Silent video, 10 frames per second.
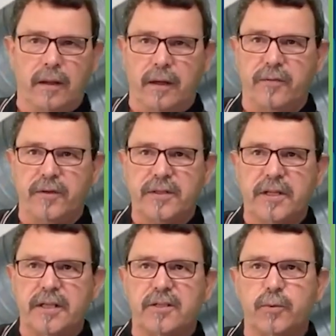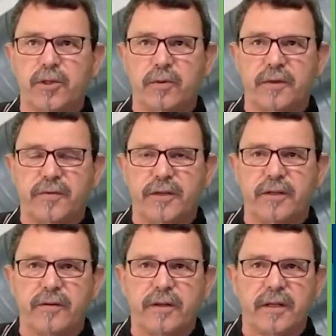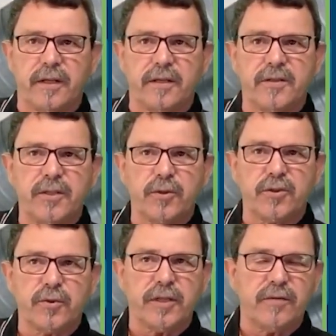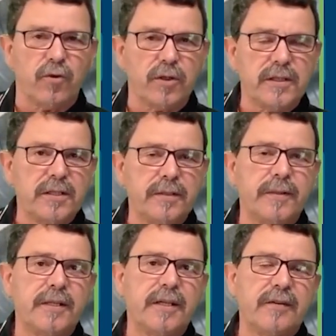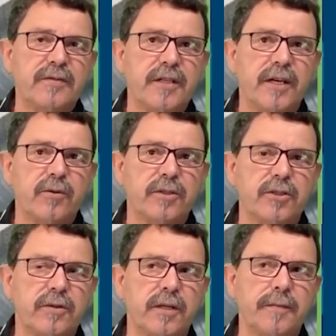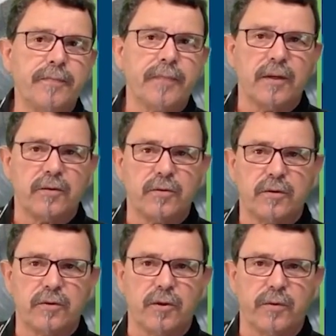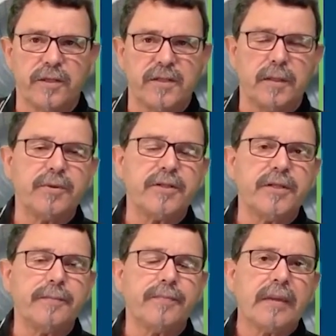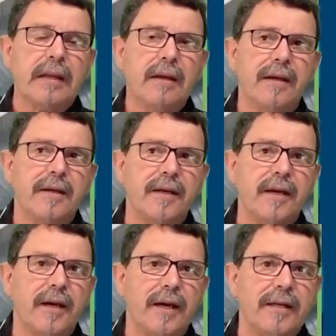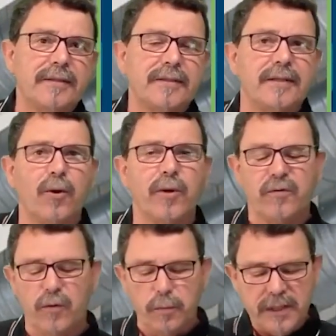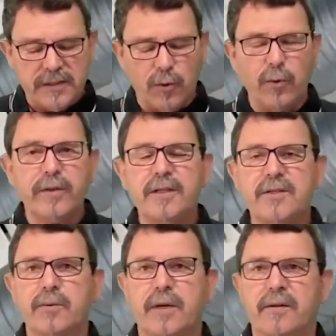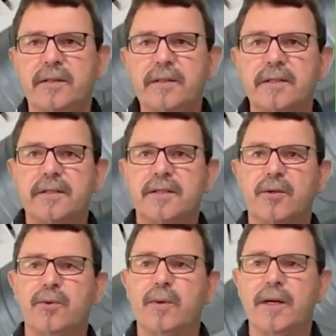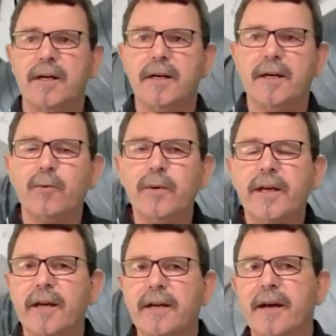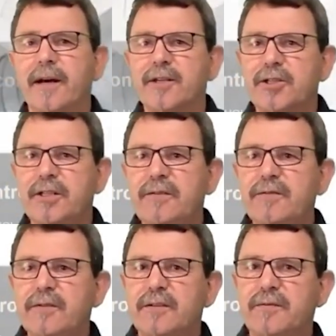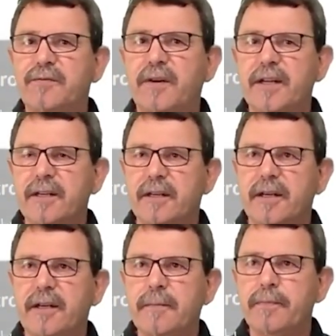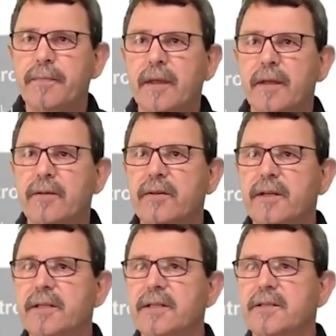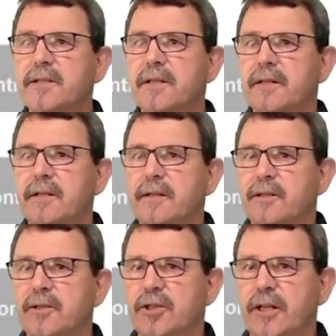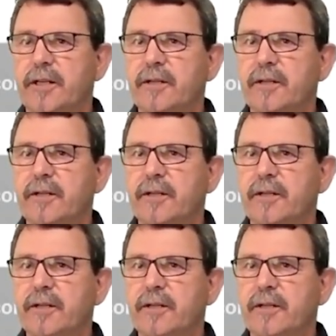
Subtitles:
In this case we do have here the 0 to 10 volt FCA controller to control these dampers here. Yeah, and now if you mix all these together, so we can achieve that finally this shading